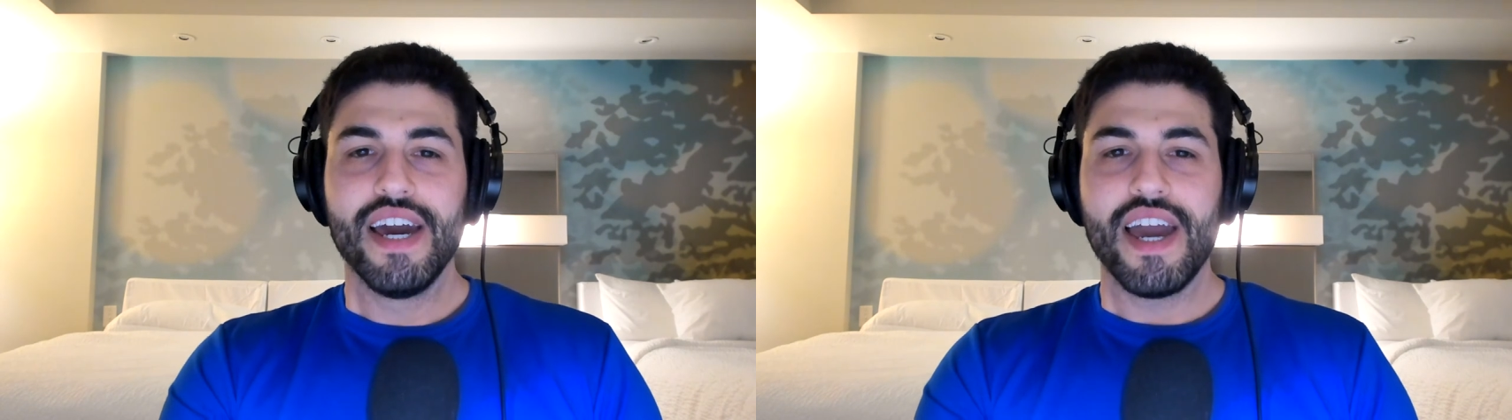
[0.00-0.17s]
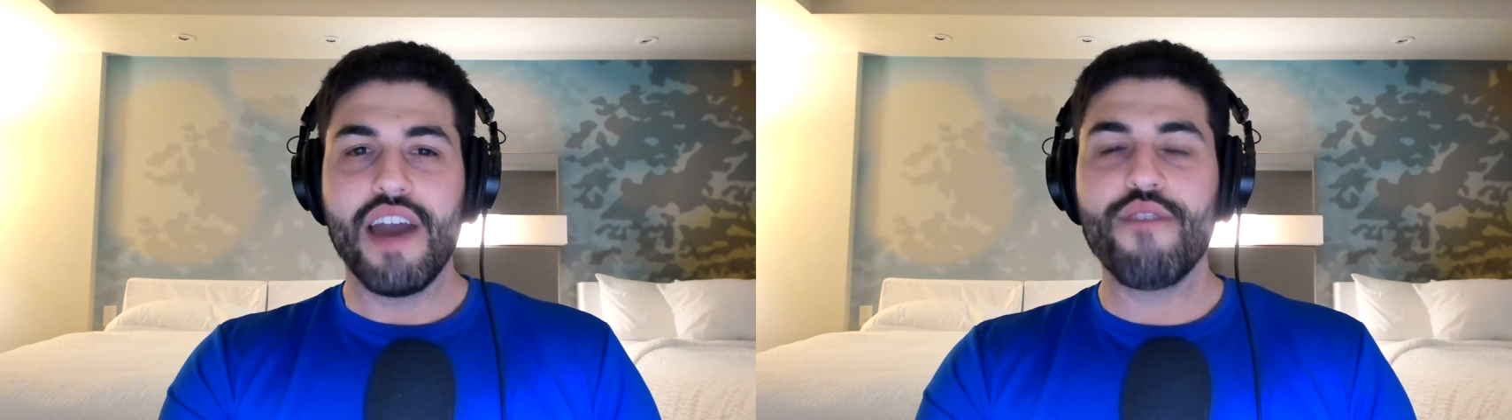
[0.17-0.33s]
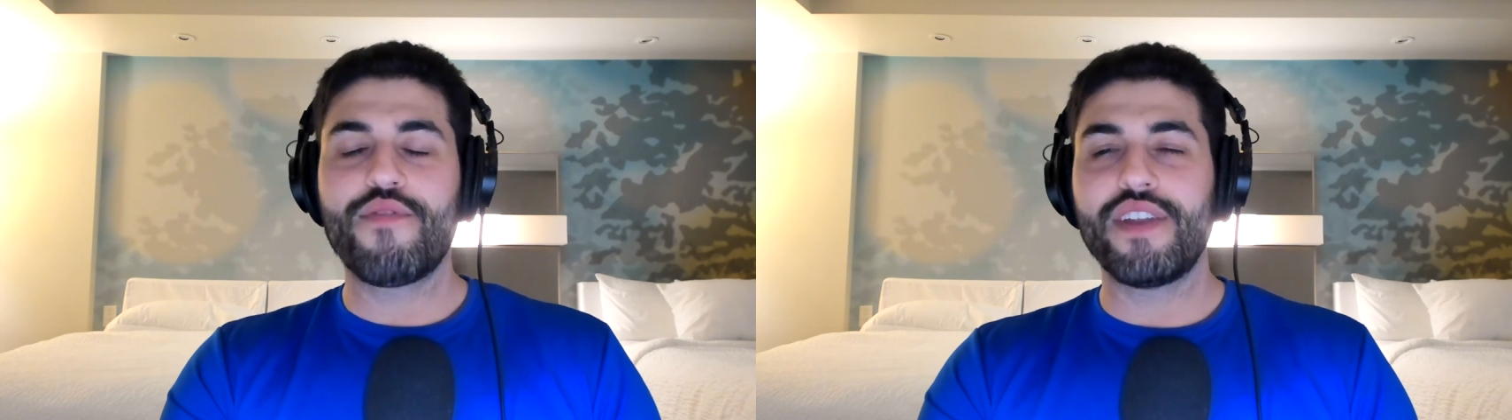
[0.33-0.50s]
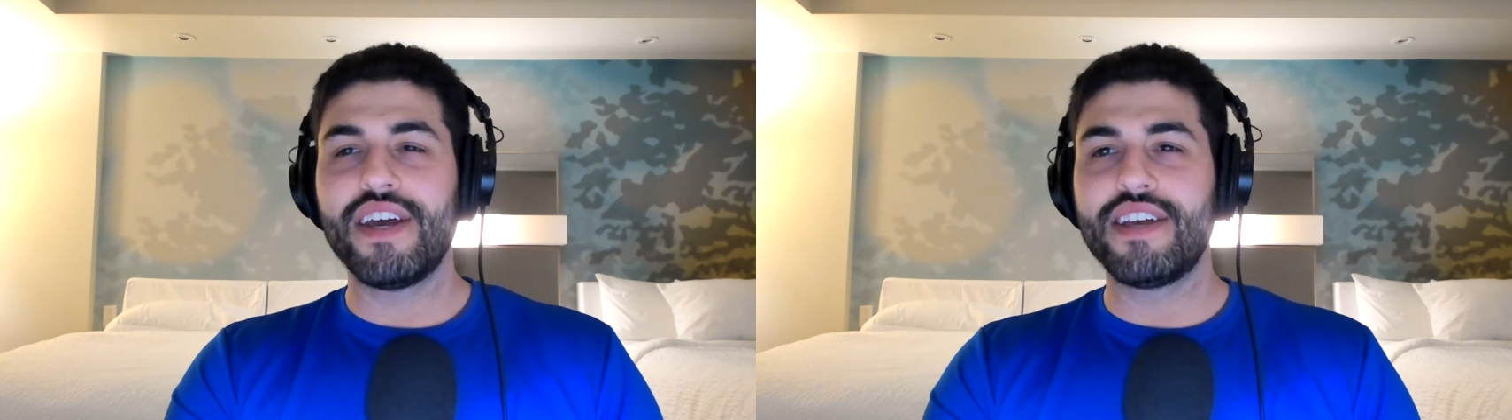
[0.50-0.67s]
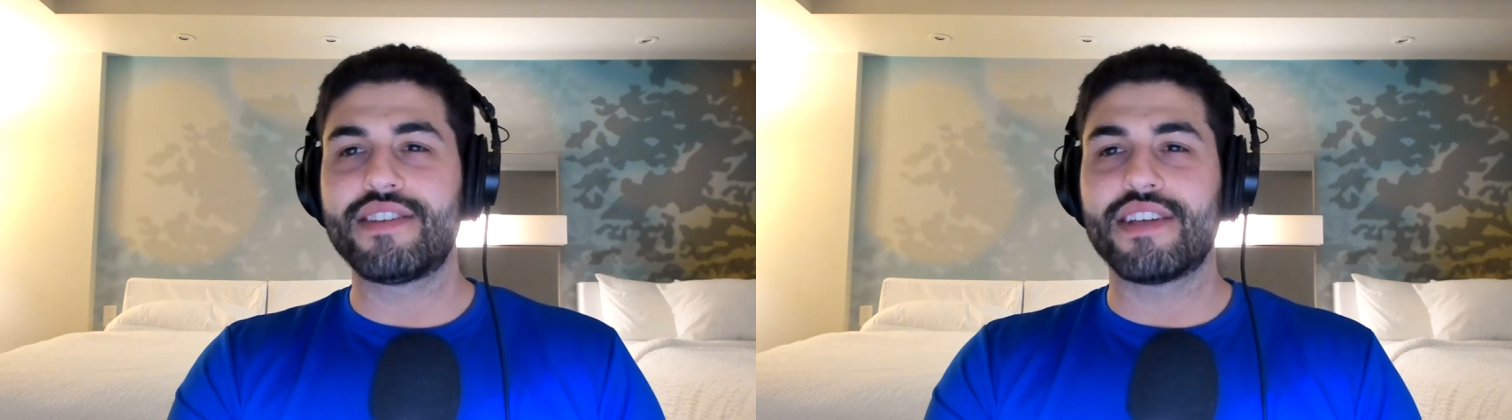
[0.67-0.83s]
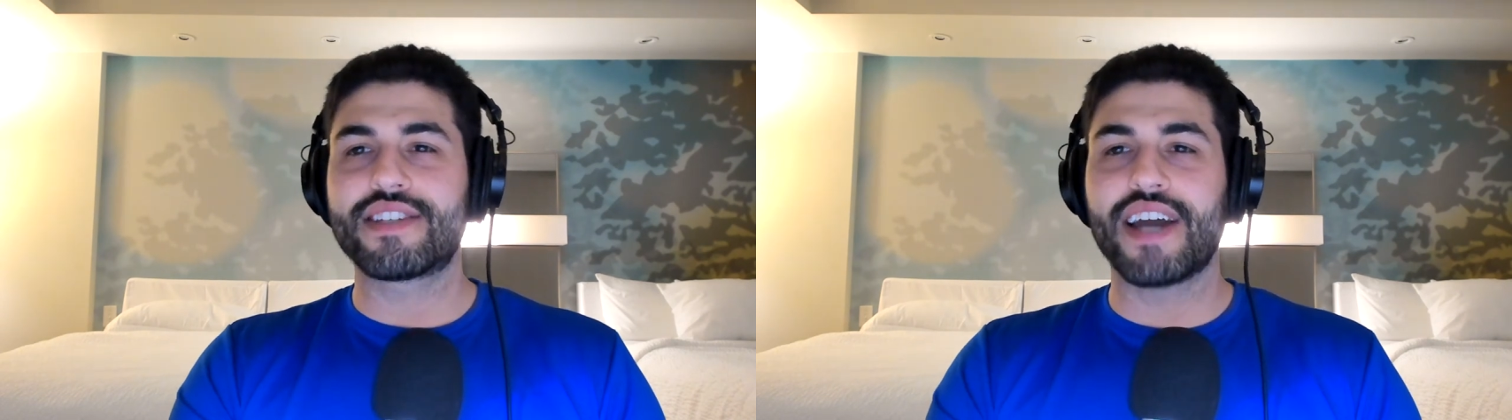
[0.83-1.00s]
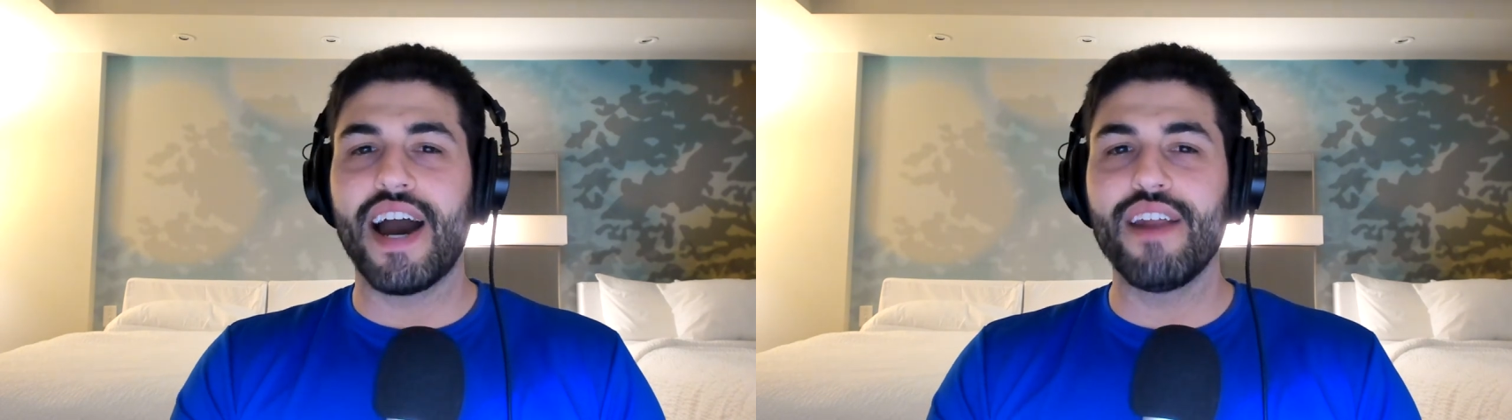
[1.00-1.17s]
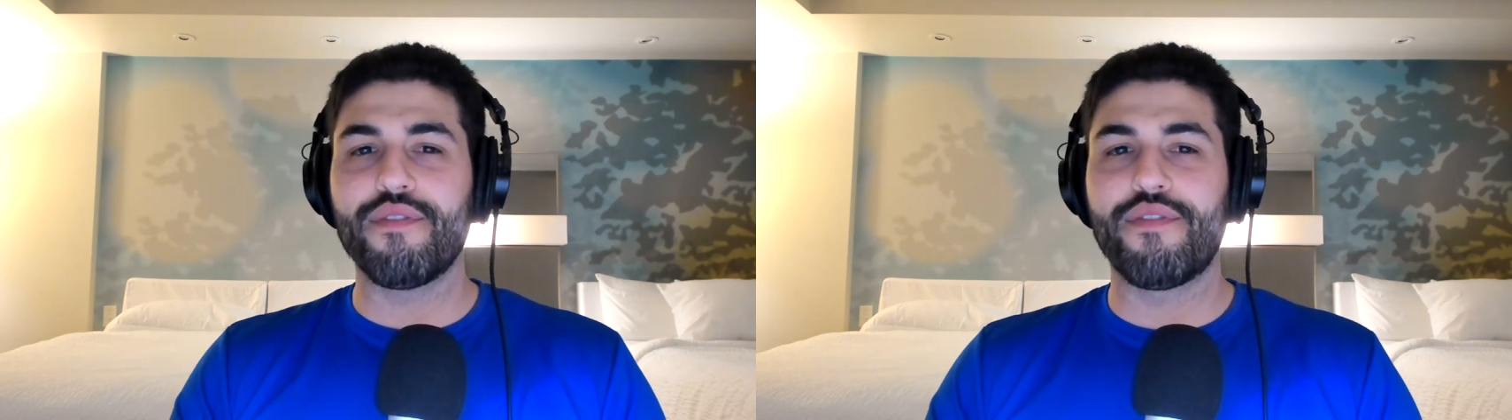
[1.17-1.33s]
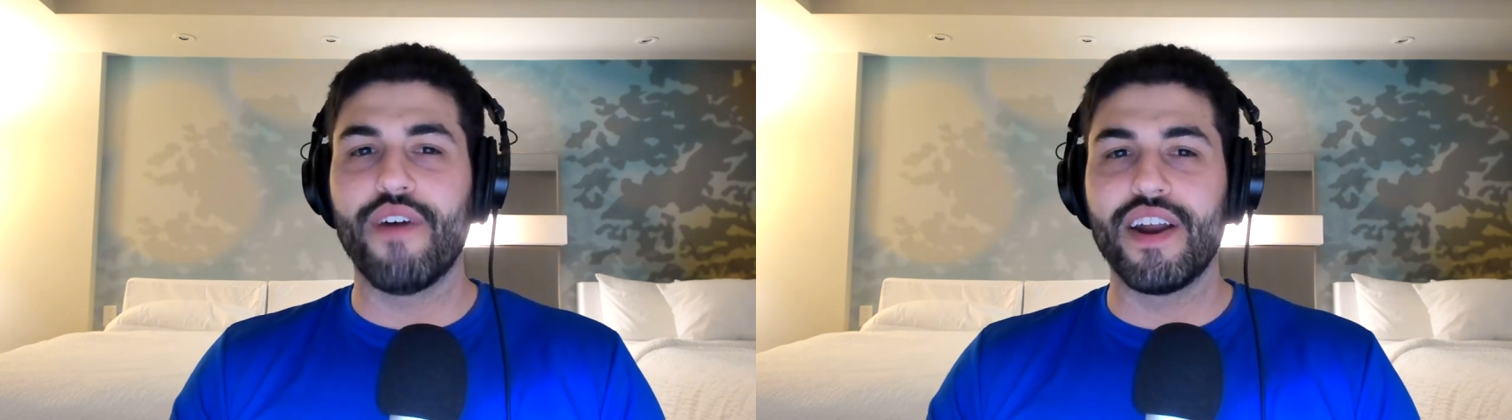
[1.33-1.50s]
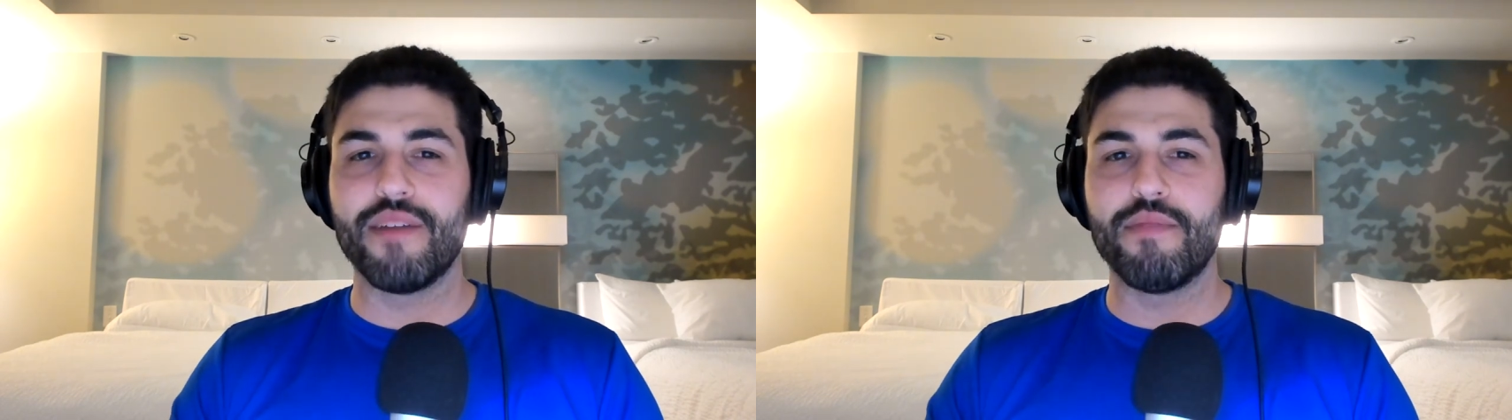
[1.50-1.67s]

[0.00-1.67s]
If it is, it's kind of funny